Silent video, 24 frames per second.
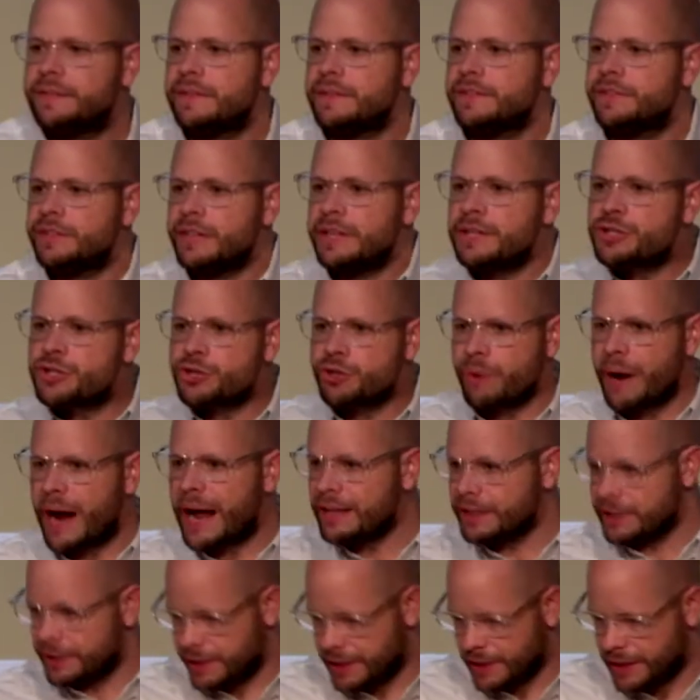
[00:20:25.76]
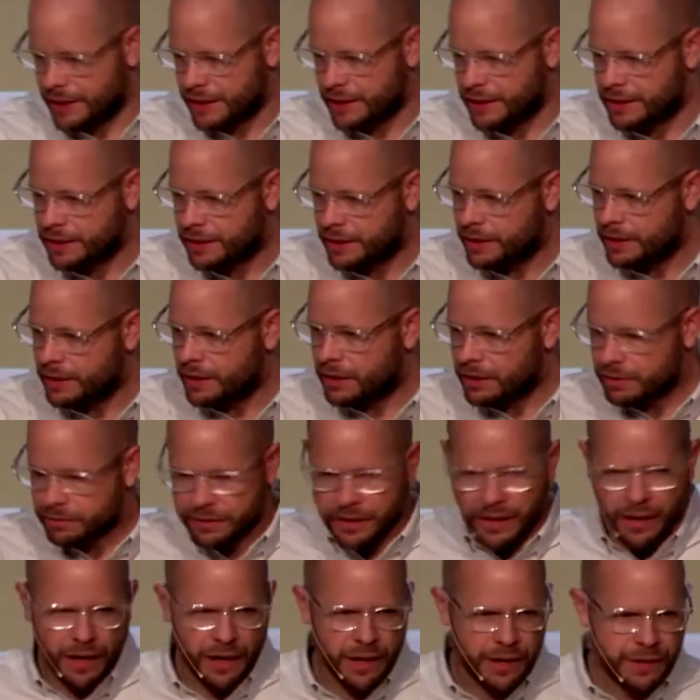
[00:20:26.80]
the centrality of
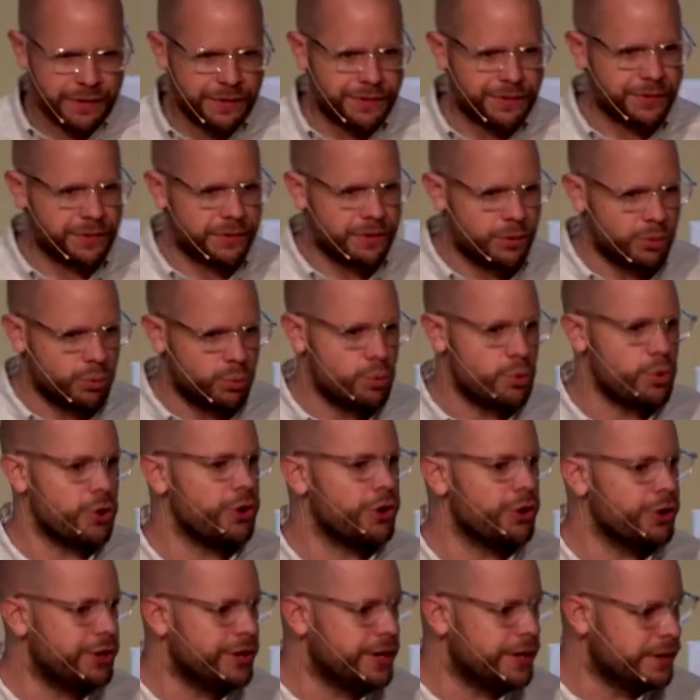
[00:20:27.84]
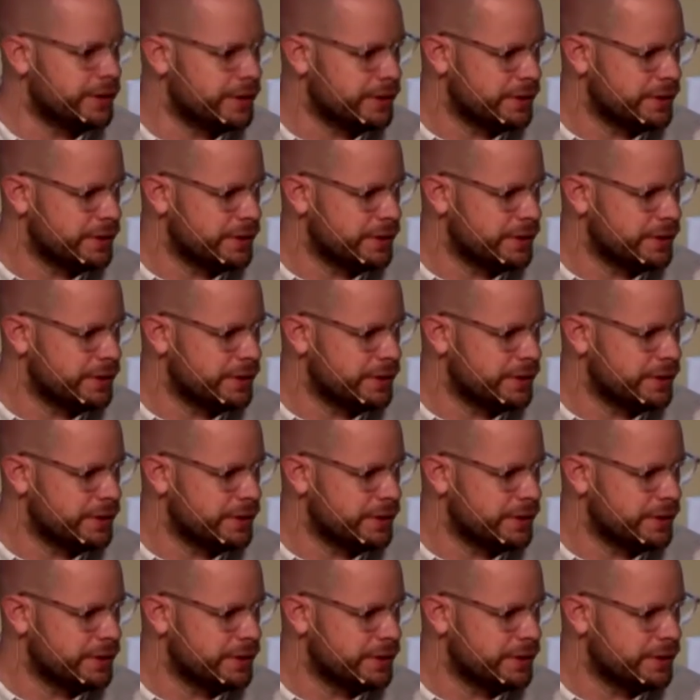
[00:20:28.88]
God's word.